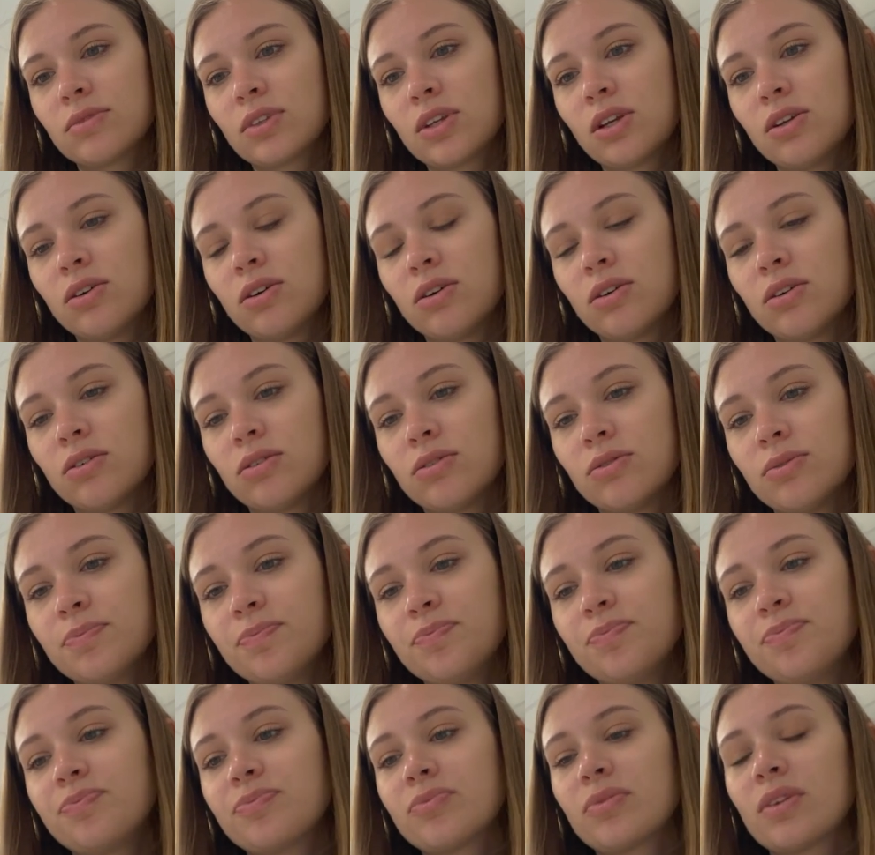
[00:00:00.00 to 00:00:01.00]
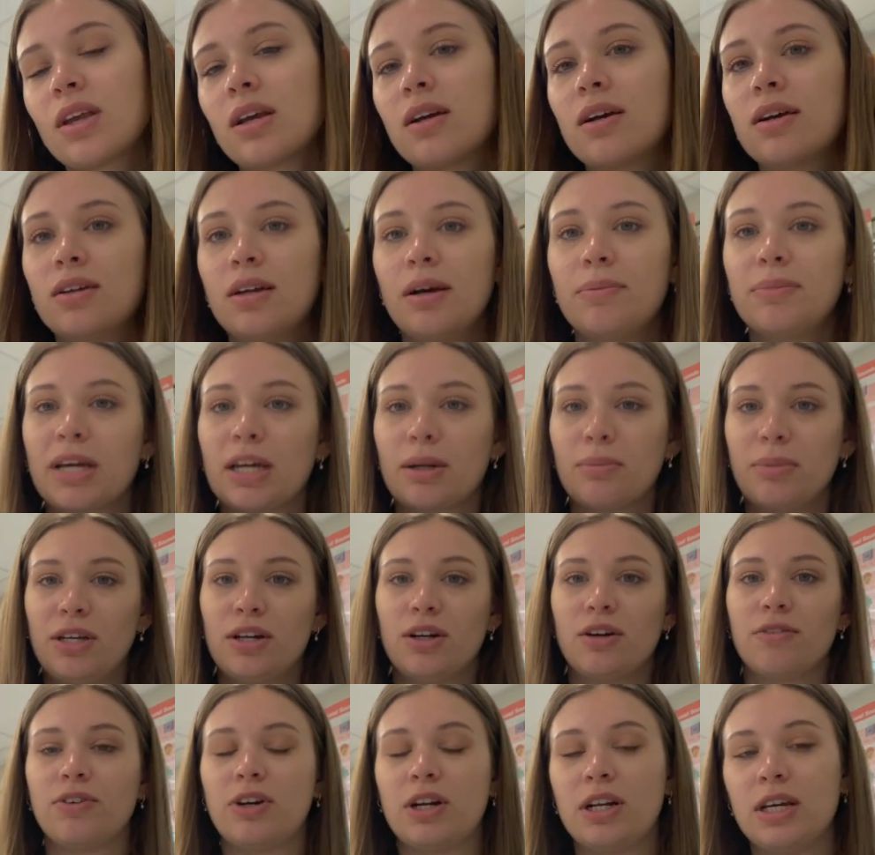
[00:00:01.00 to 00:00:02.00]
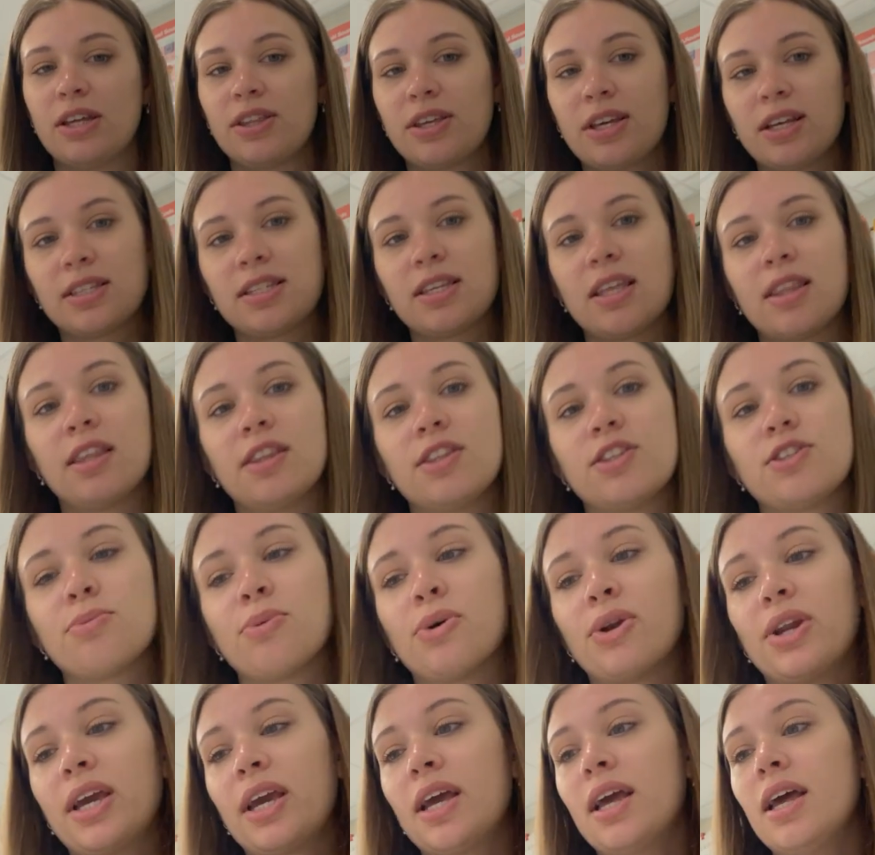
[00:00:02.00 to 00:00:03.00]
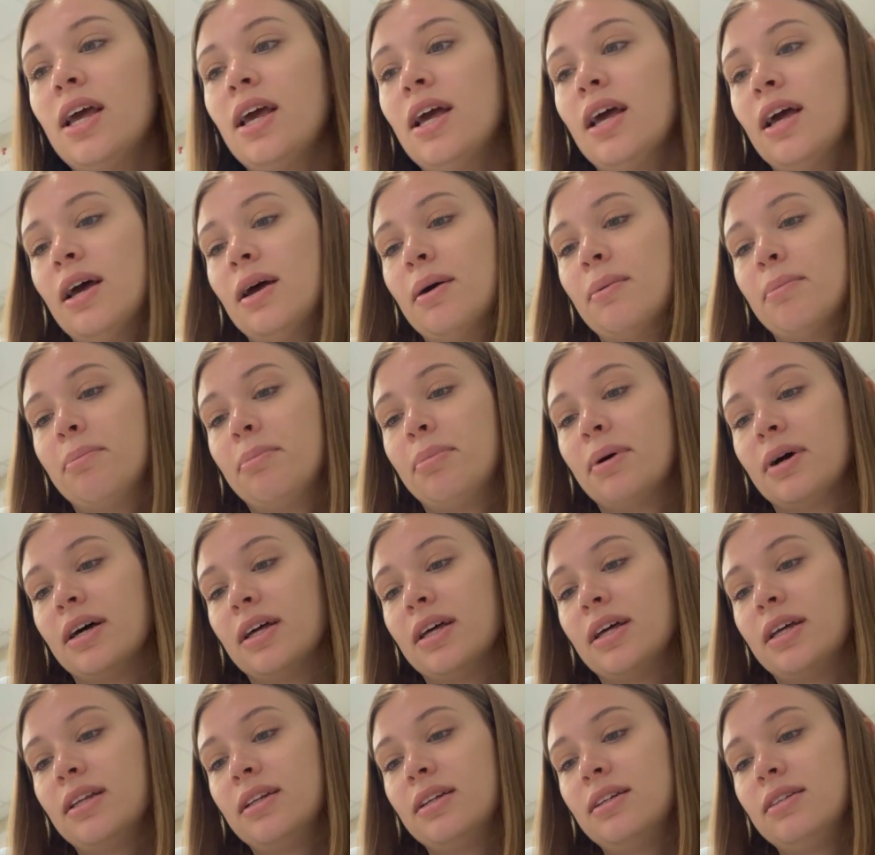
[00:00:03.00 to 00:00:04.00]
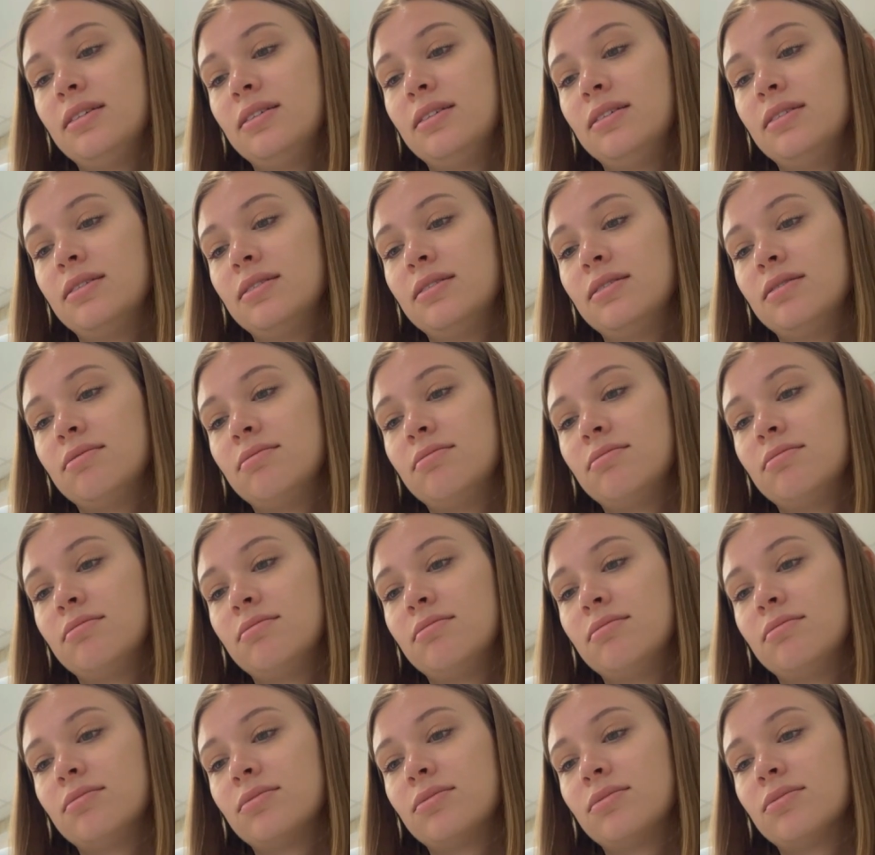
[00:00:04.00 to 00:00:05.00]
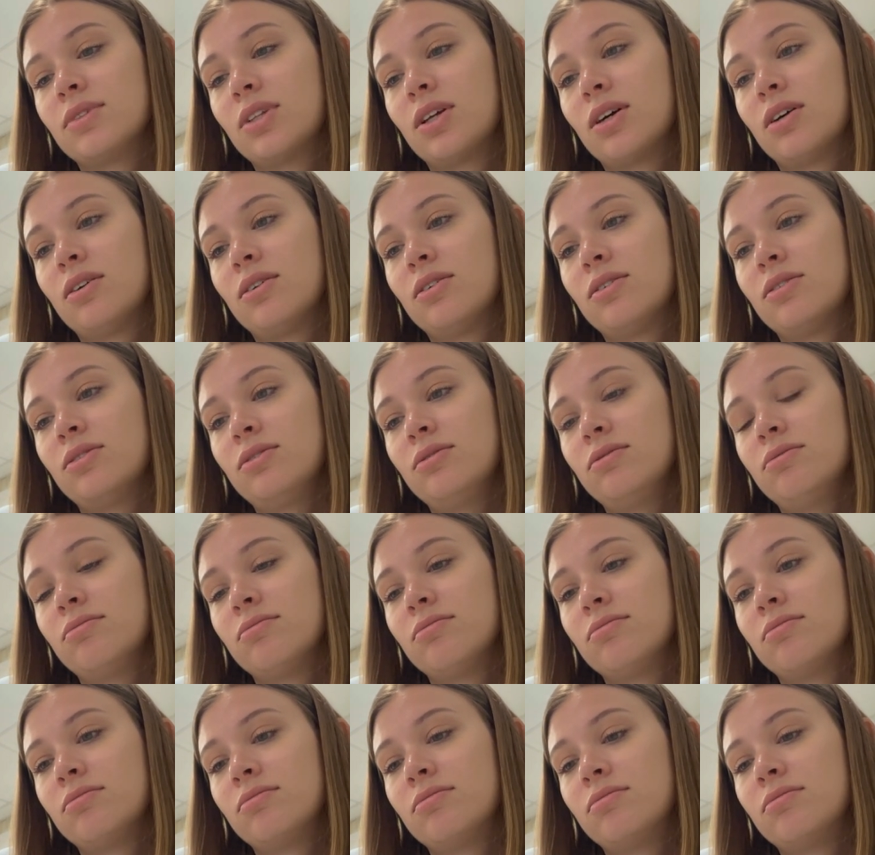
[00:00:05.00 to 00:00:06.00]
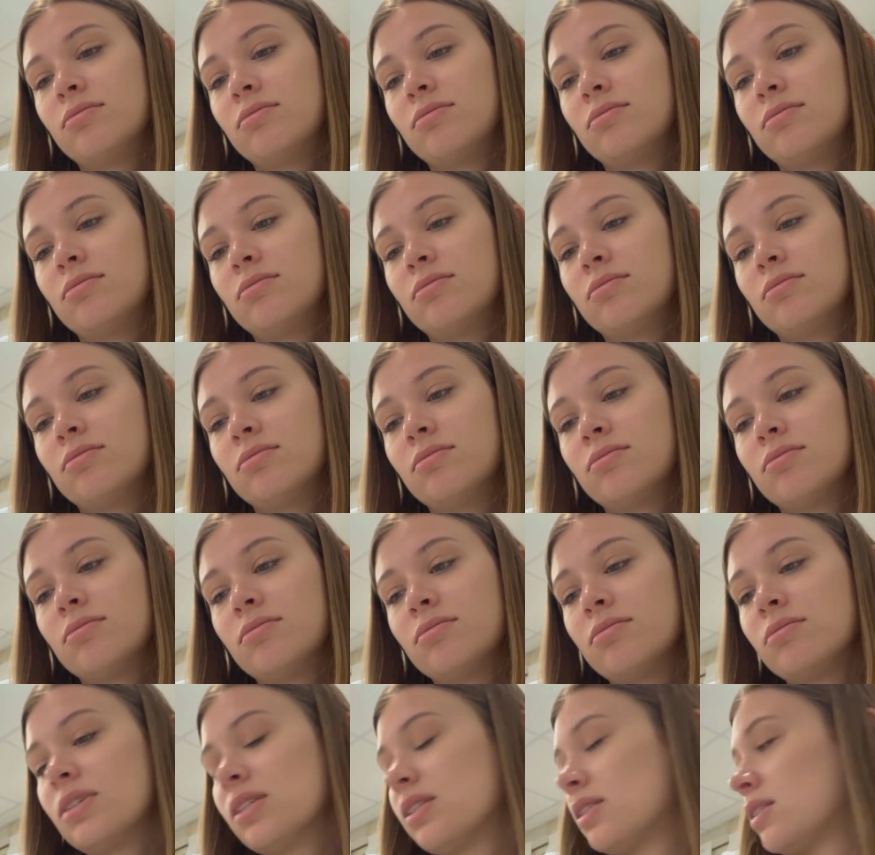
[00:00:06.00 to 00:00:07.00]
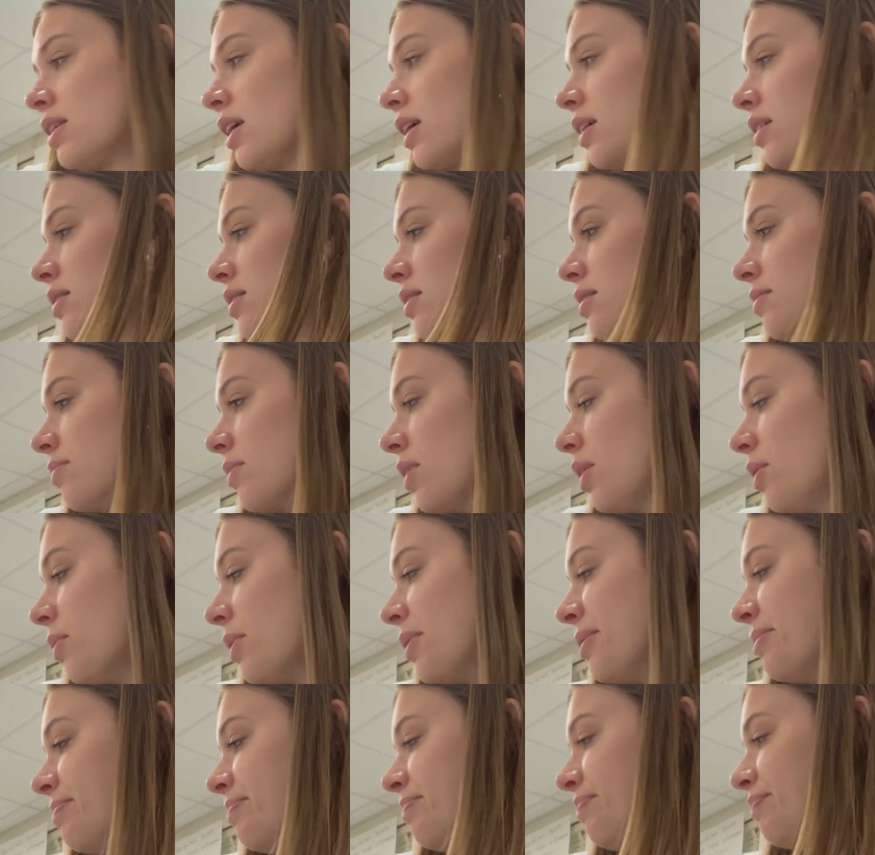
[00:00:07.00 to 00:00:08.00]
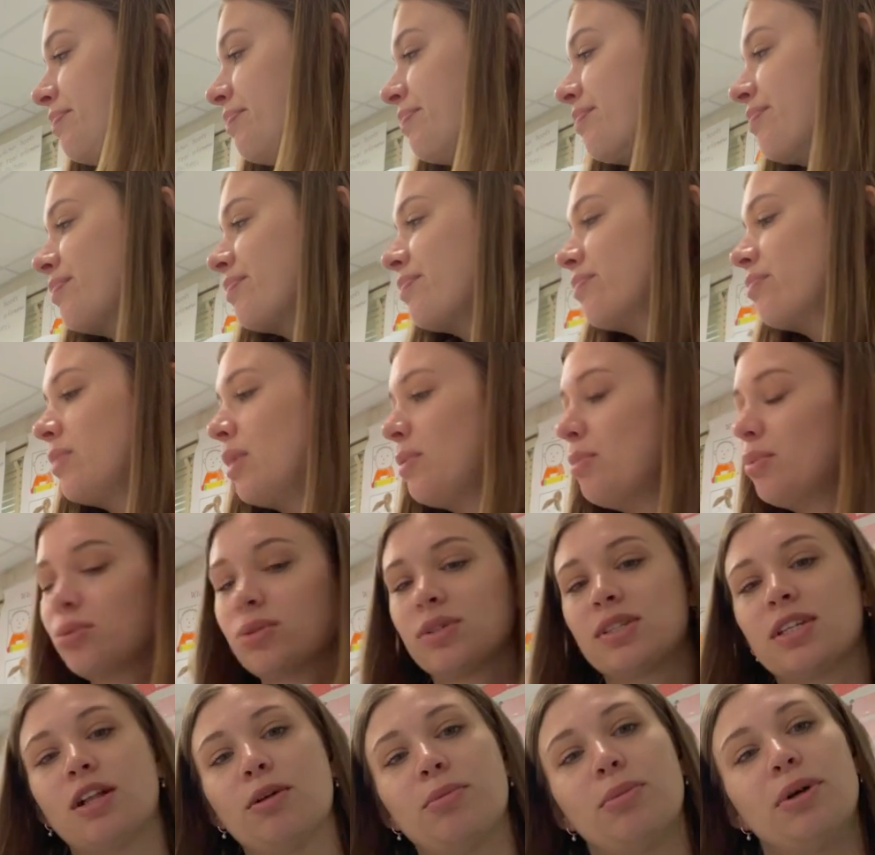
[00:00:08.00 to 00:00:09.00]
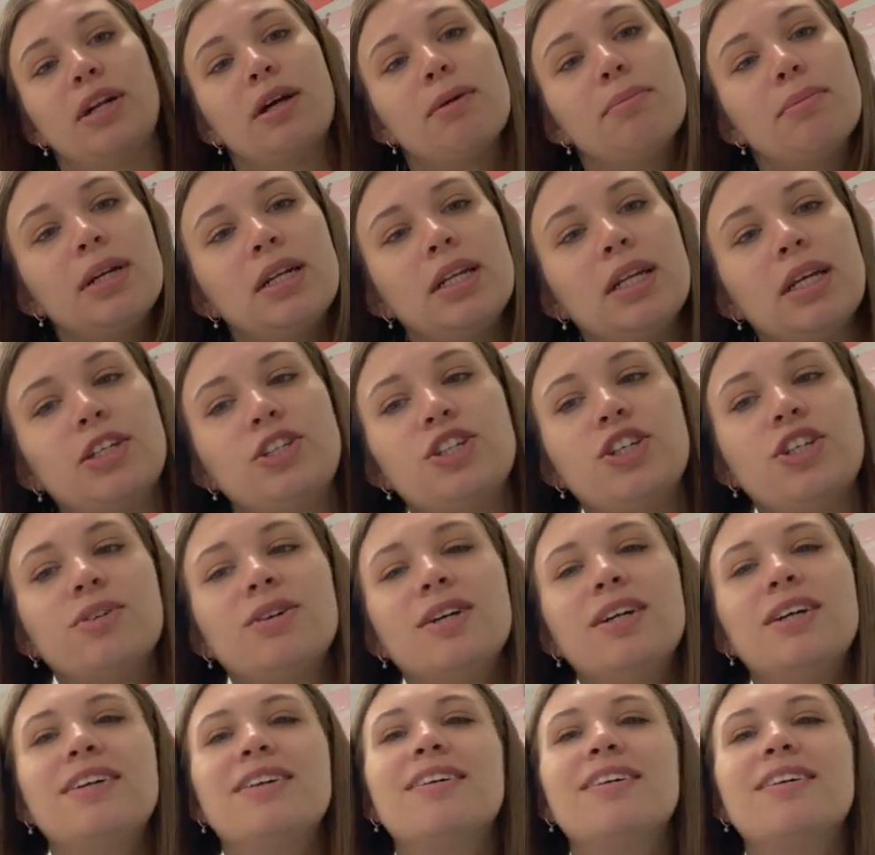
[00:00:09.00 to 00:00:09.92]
Oh, I'm not gonna be here on Friday. I think I said that this morning, but oh, it stinks. Oh well, maybe we'll celebrate on Monday too.